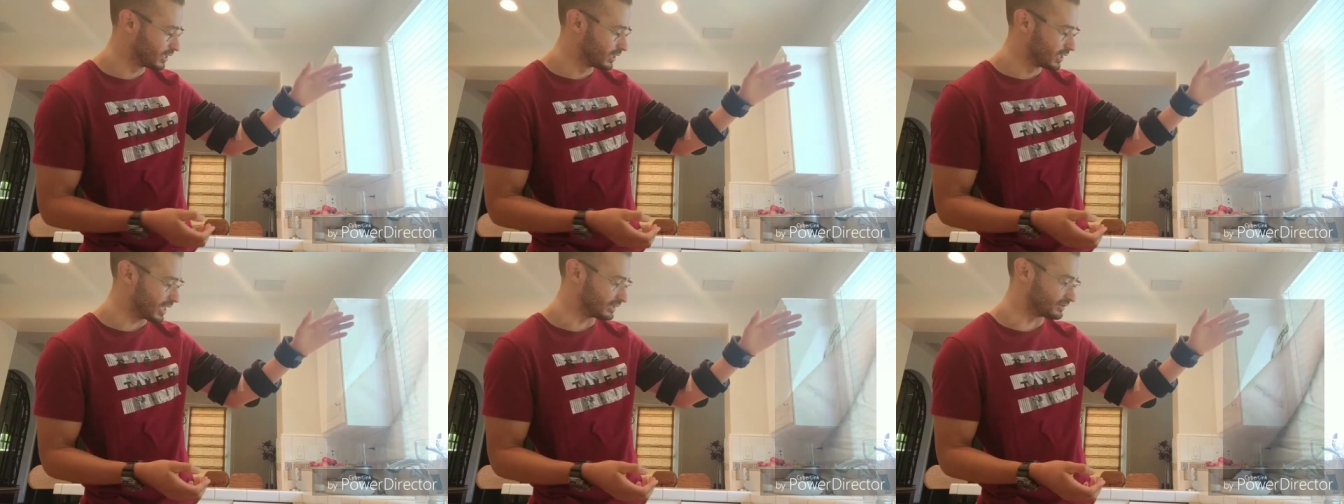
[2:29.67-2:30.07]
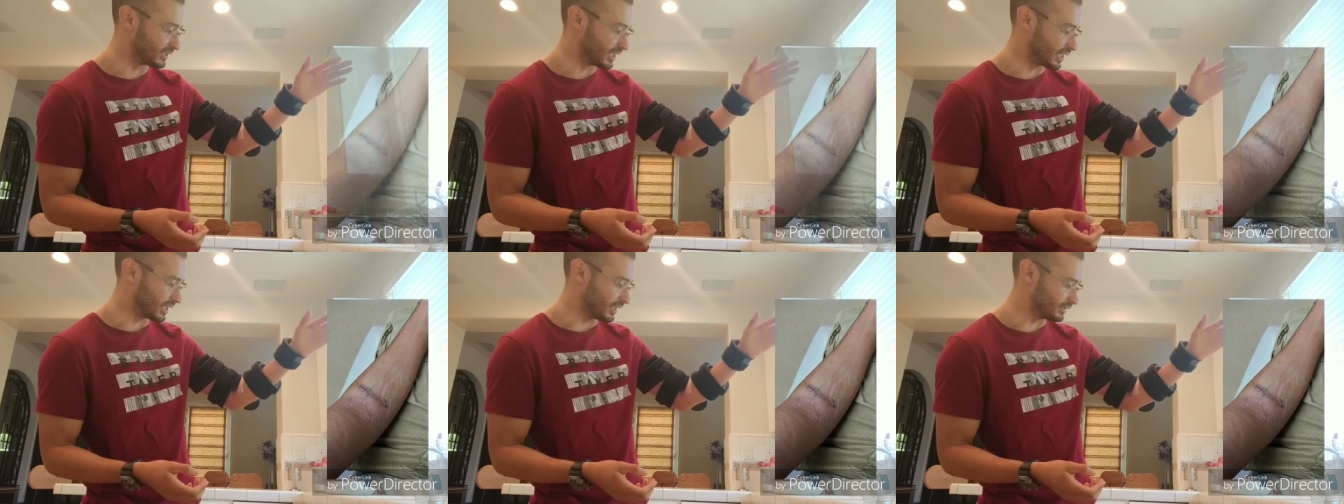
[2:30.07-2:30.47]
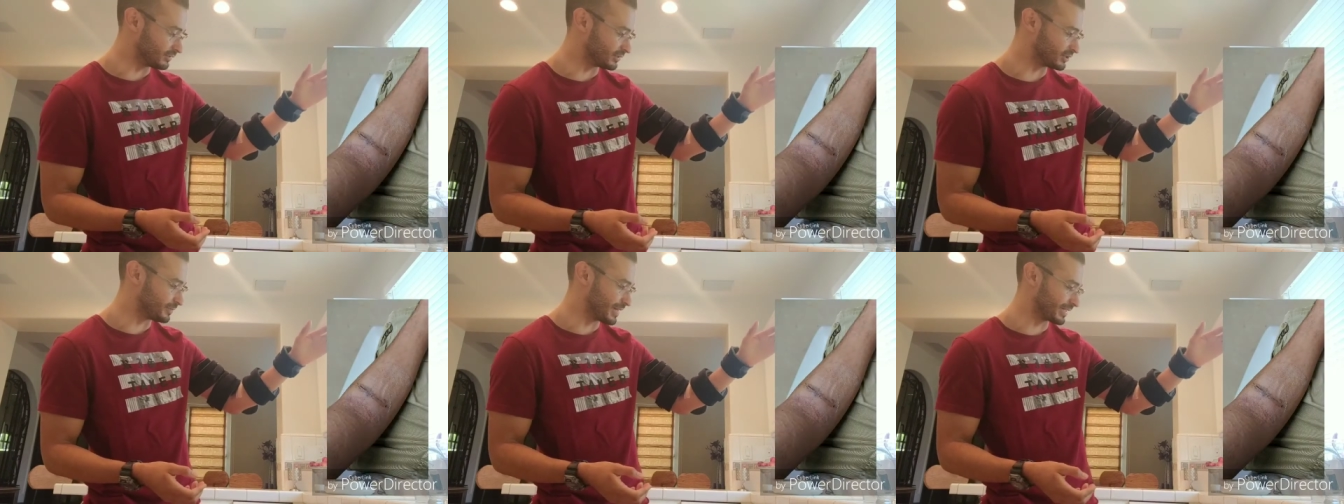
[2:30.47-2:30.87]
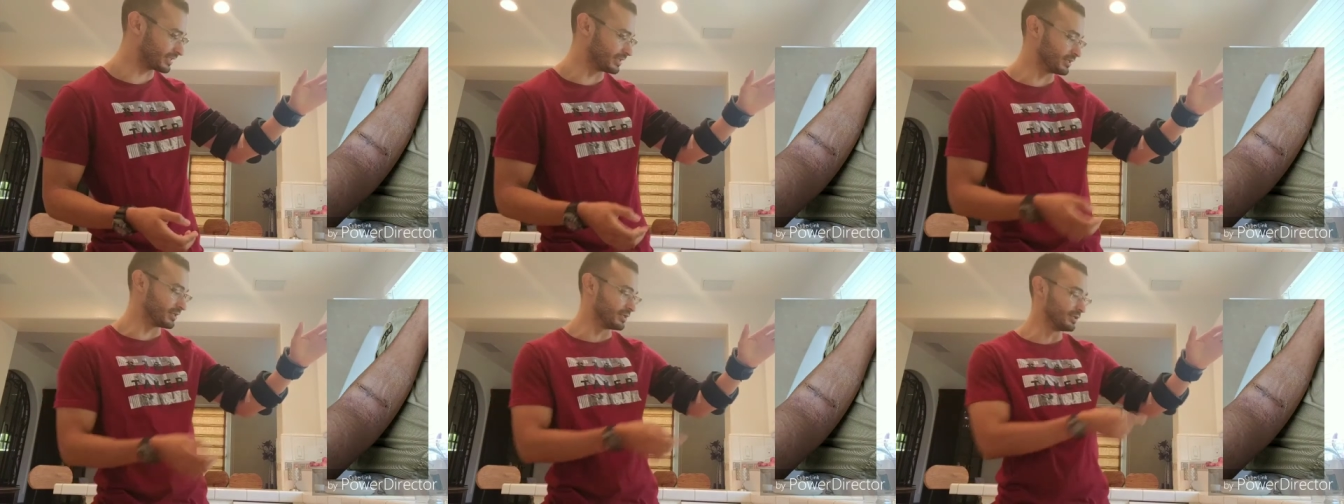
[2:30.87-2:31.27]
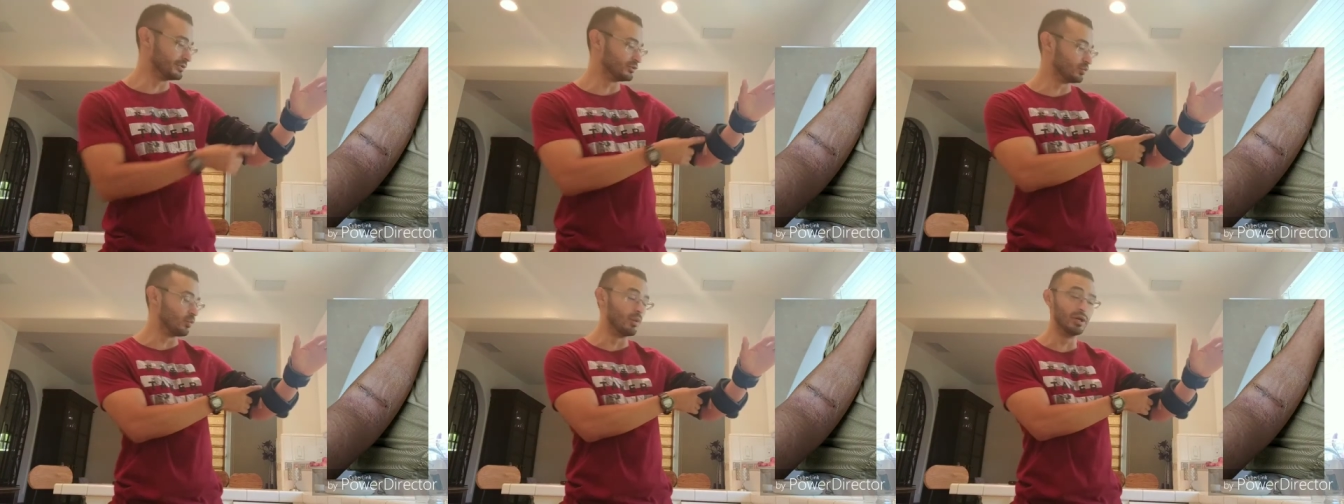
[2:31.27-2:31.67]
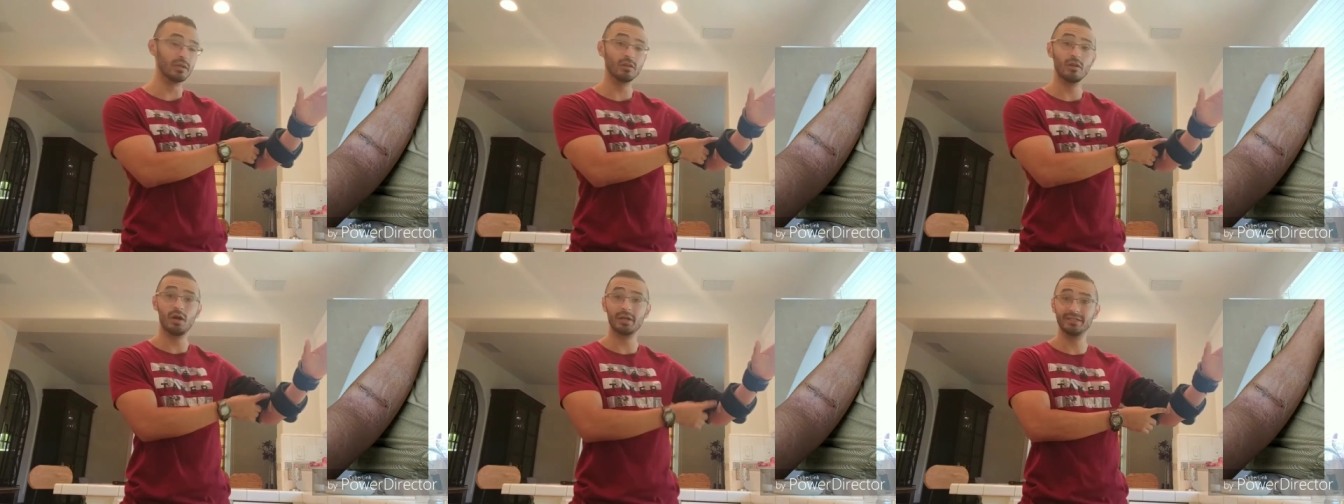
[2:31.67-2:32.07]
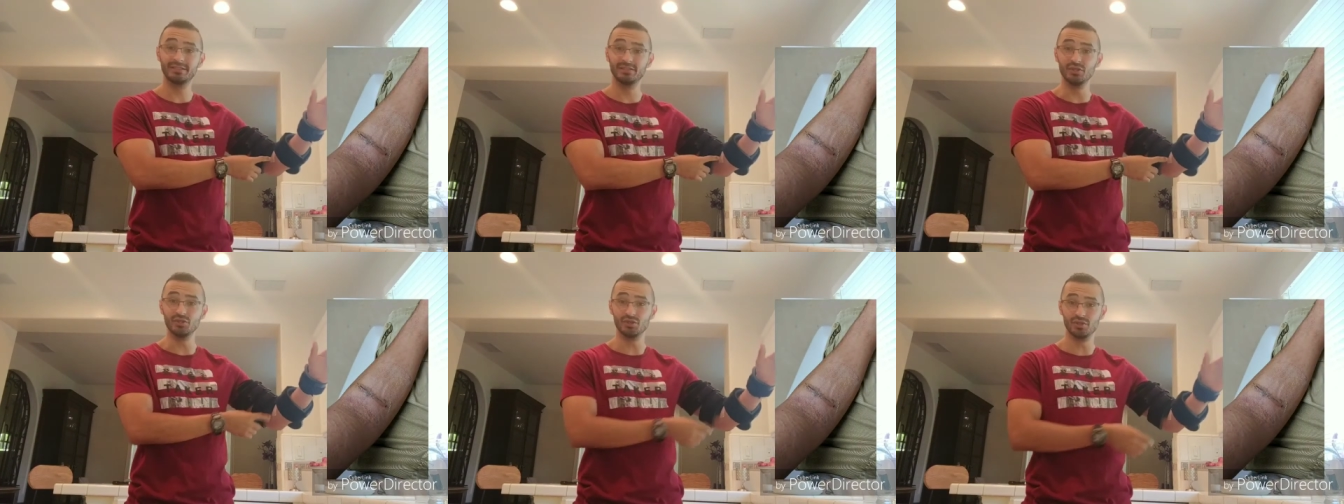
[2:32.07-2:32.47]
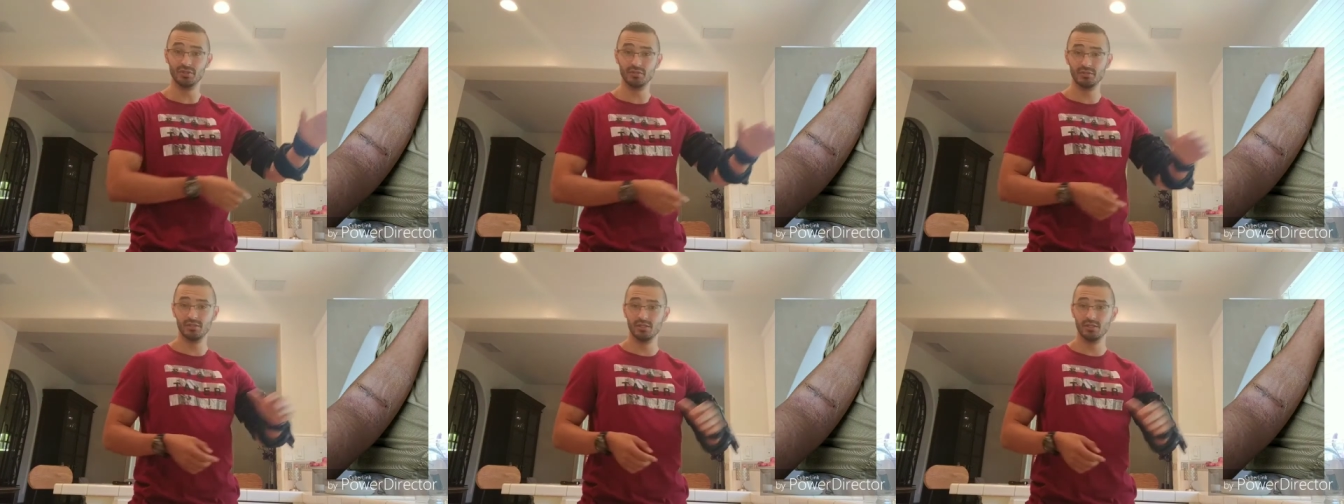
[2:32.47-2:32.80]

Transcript: As I suspected, it is one long incision,